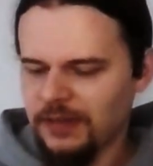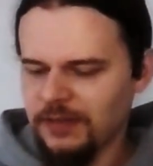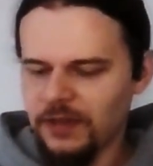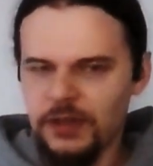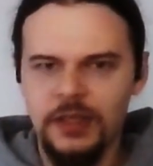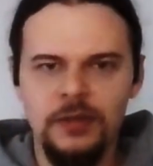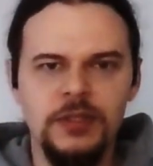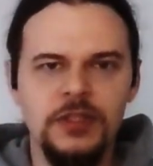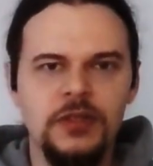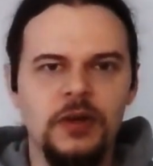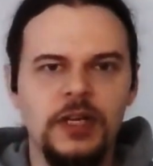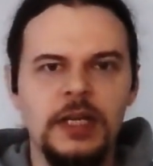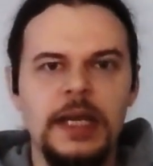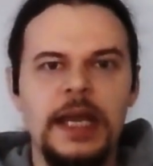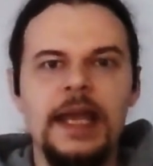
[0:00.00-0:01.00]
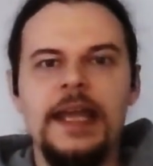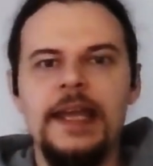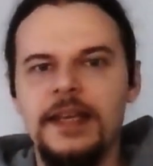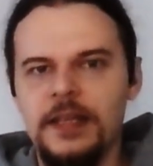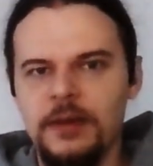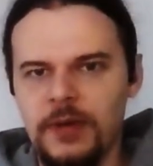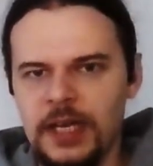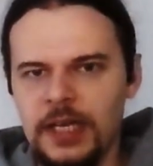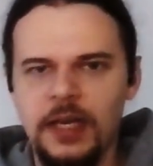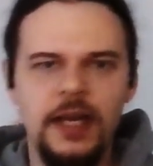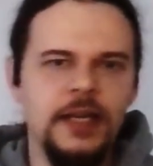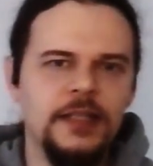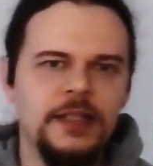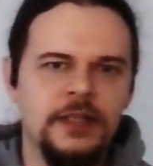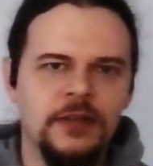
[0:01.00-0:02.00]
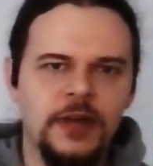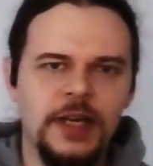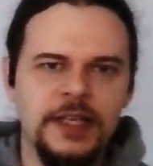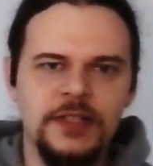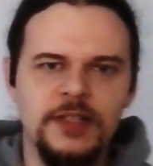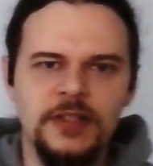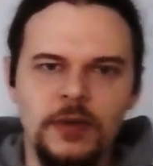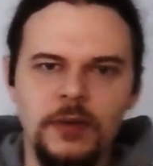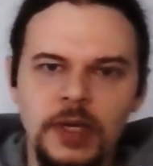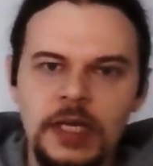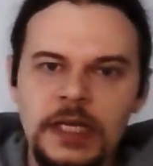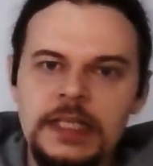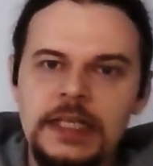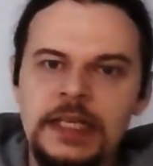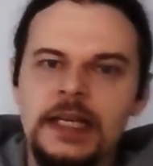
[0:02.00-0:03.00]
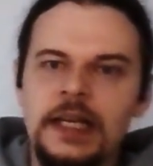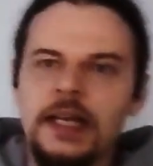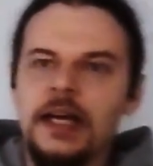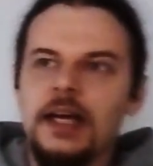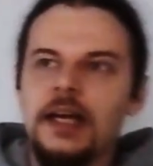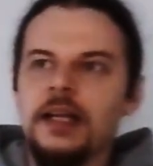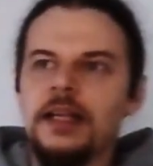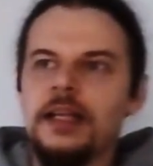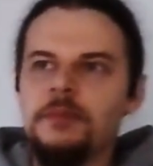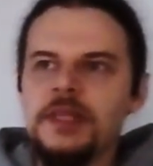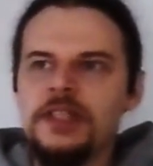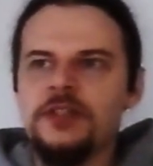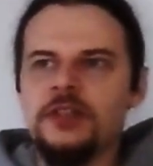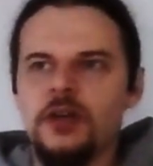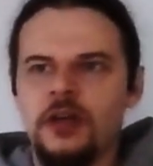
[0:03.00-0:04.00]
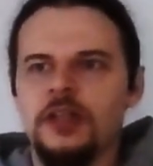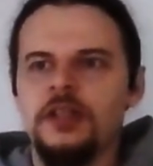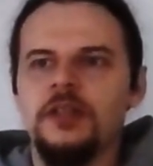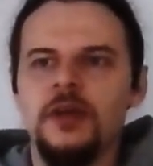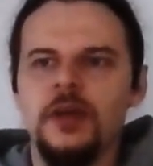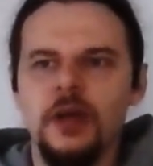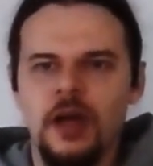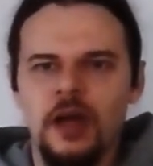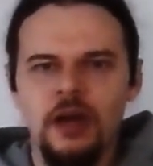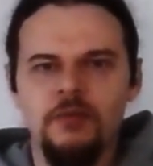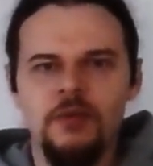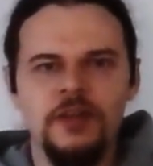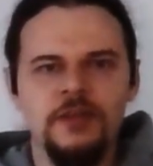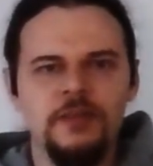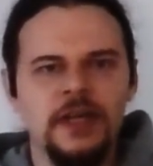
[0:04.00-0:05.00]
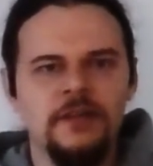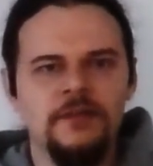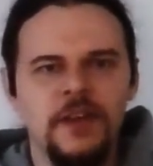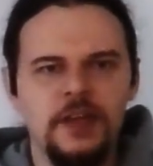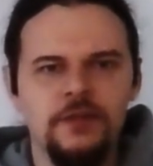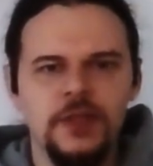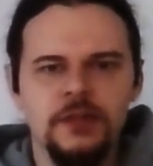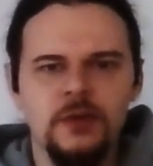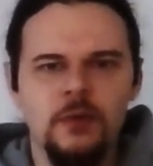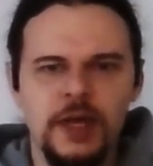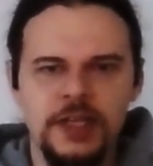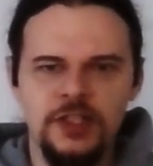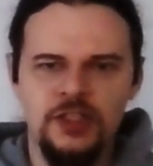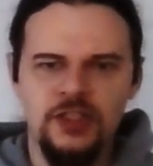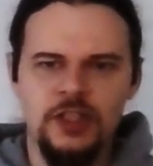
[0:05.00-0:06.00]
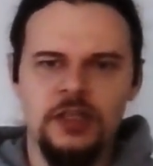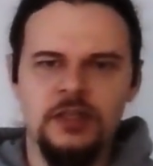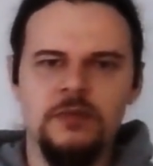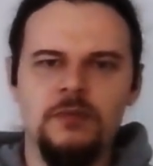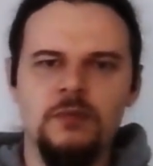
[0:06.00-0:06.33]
Very cool story. Anyway, I digress. So let me start with my favorite question.